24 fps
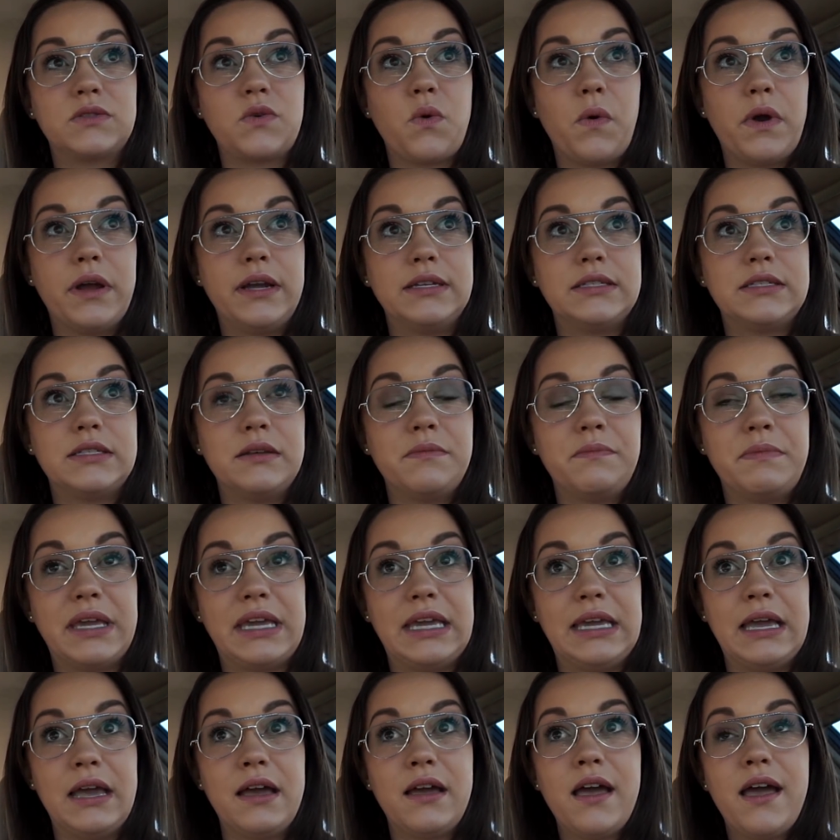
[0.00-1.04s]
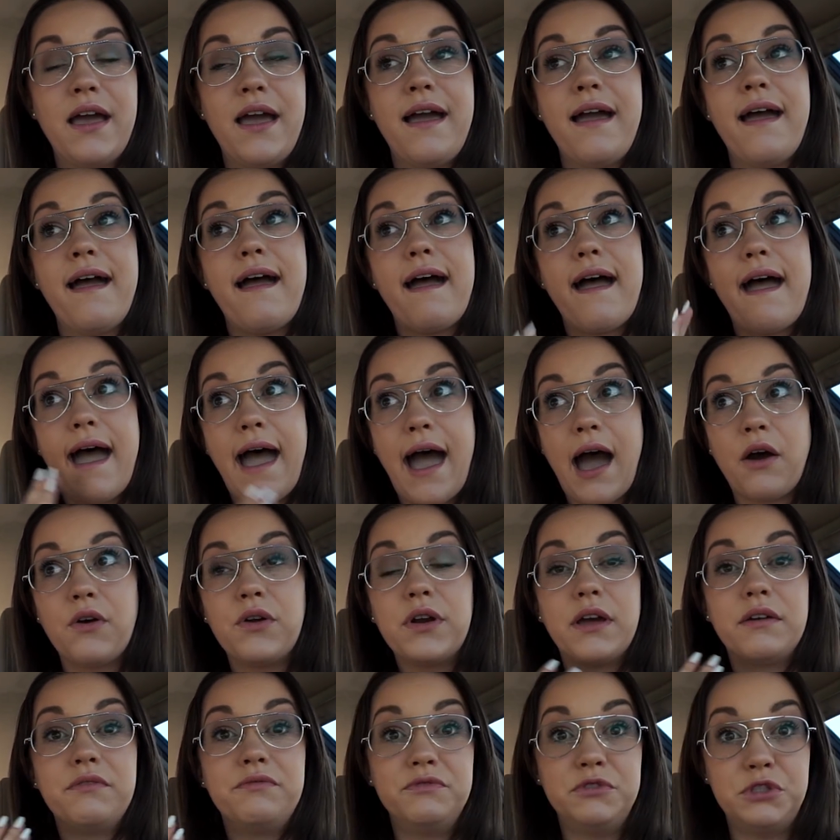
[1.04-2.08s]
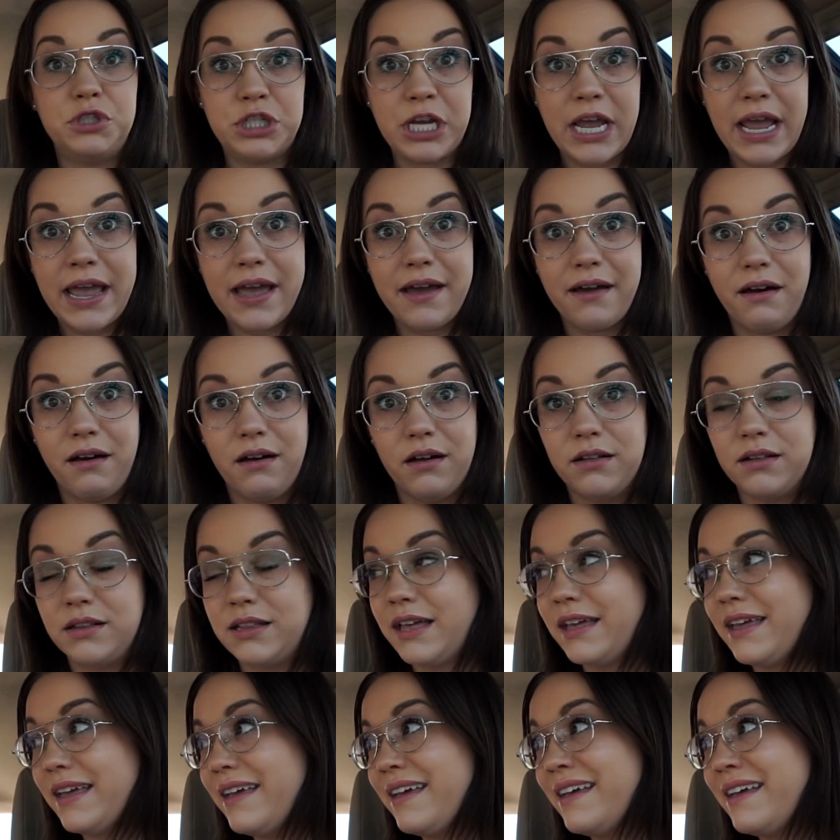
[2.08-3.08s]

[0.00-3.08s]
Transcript: going to be out of jail